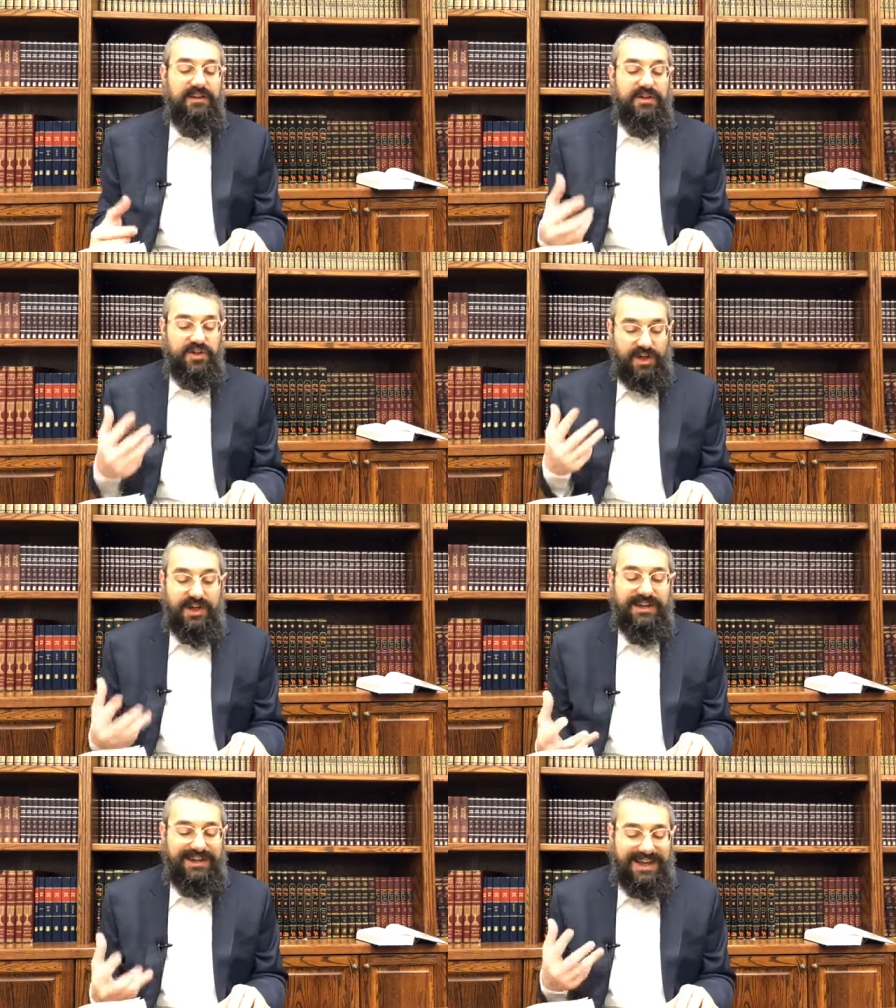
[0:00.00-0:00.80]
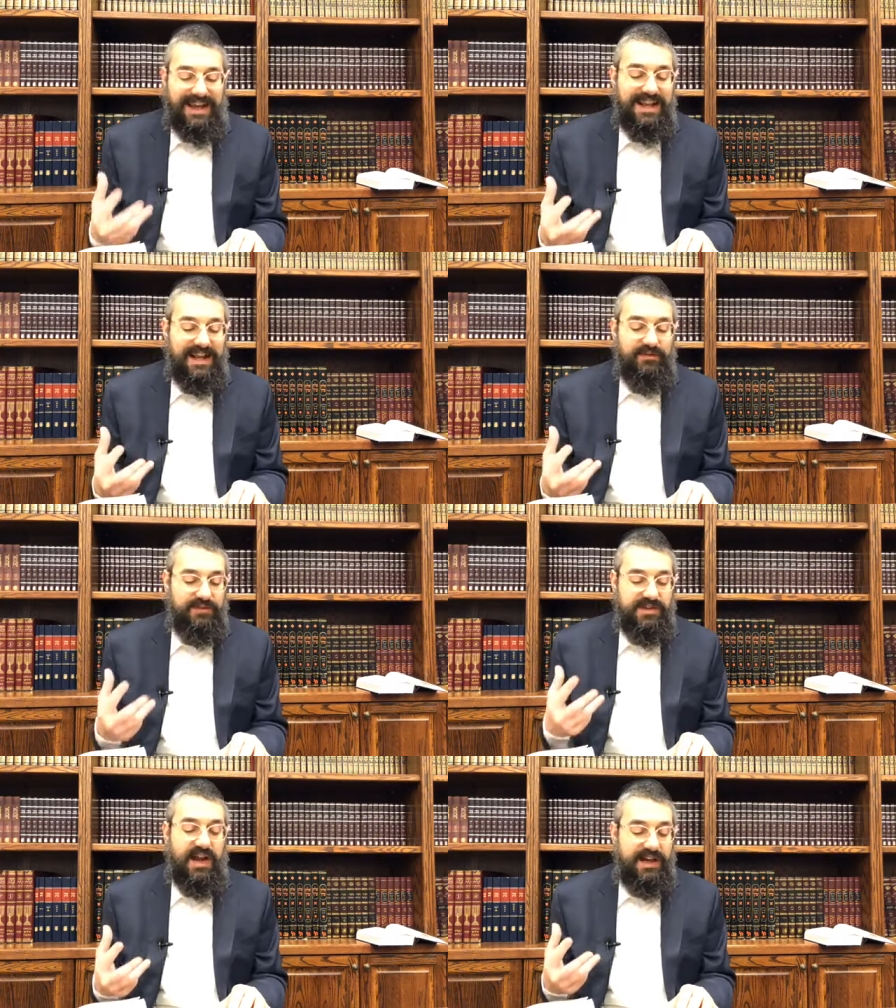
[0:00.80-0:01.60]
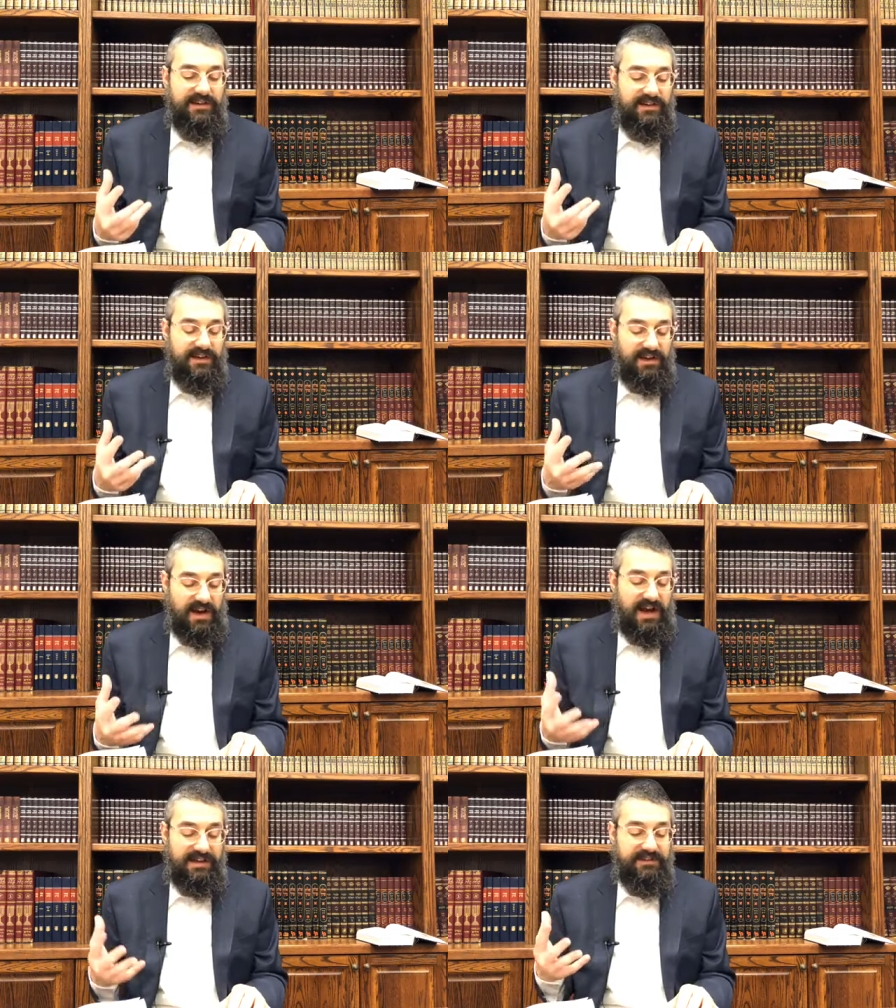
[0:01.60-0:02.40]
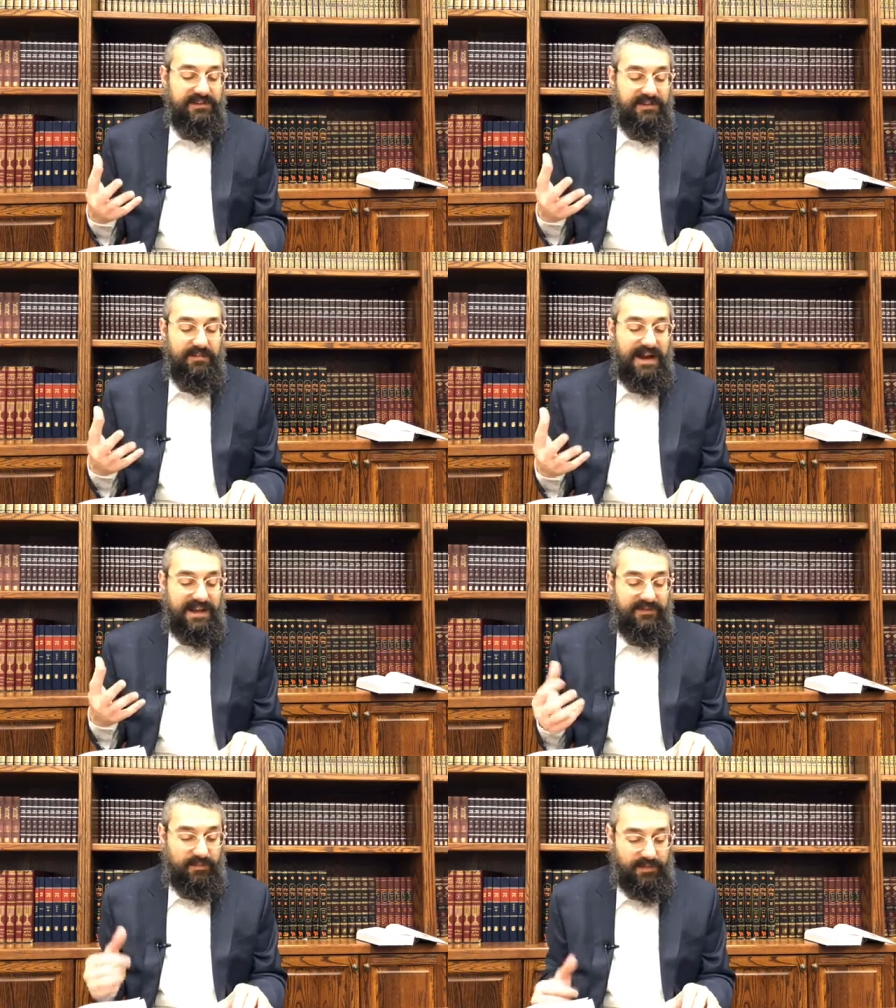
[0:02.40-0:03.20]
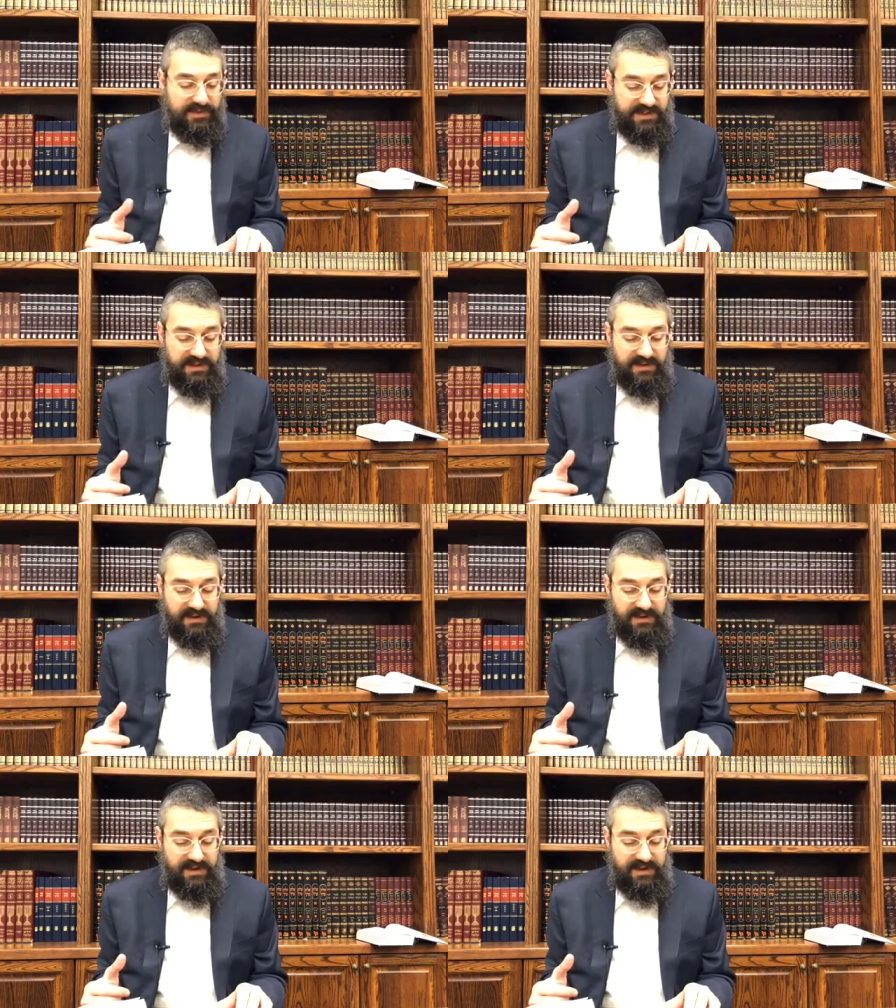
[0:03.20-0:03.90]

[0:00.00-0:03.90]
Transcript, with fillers: The shchina cannot reside on the body of a person.